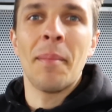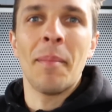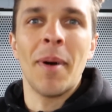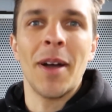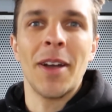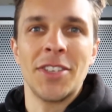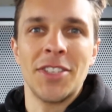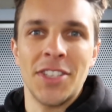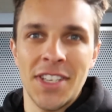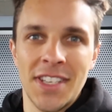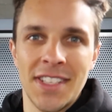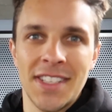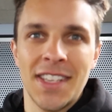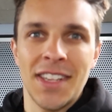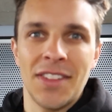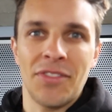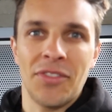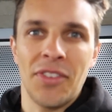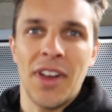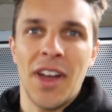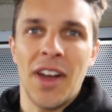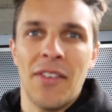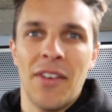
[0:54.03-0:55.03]
my
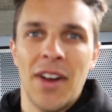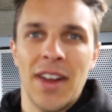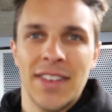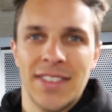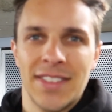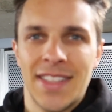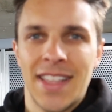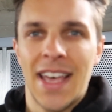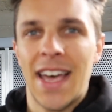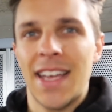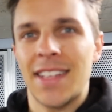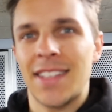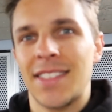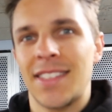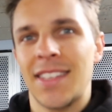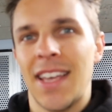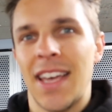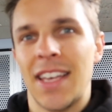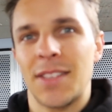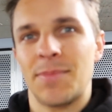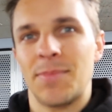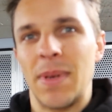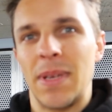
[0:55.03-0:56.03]
GT3 RS. That
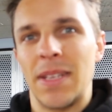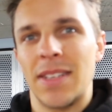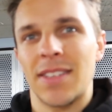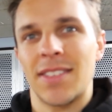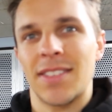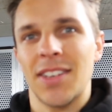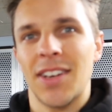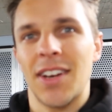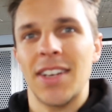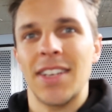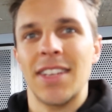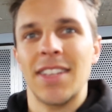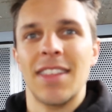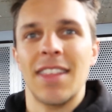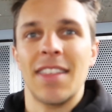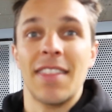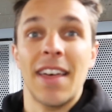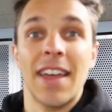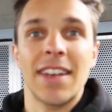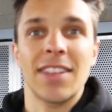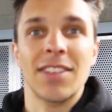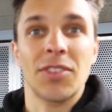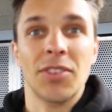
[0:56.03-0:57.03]
has been decided
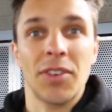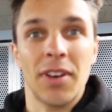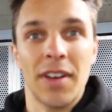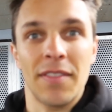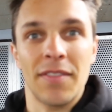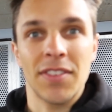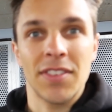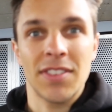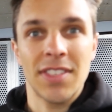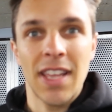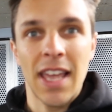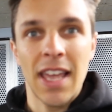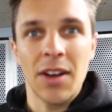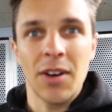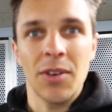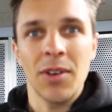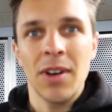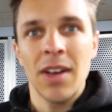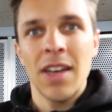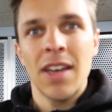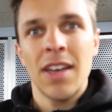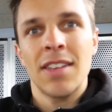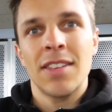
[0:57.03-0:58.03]
that has gone up for
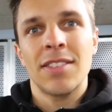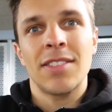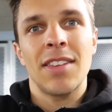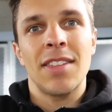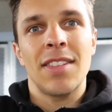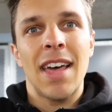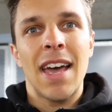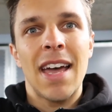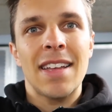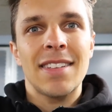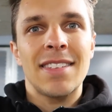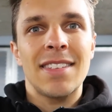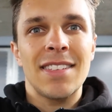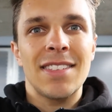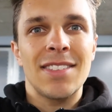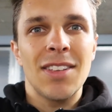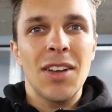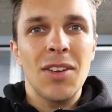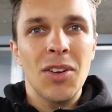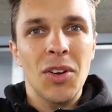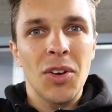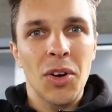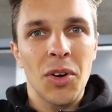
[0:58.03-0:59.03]
sale, so that is
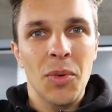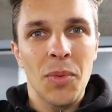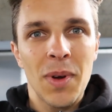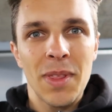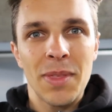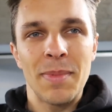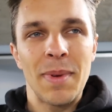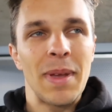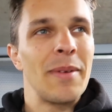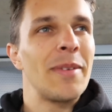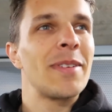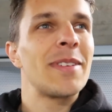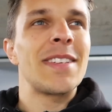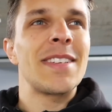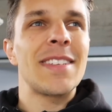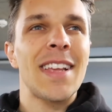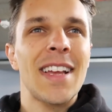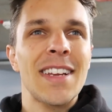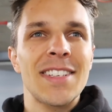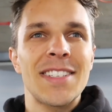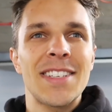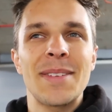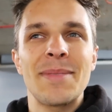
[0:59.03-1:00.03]
no longer with me, which is
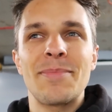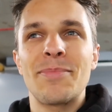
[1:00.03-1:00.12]
actually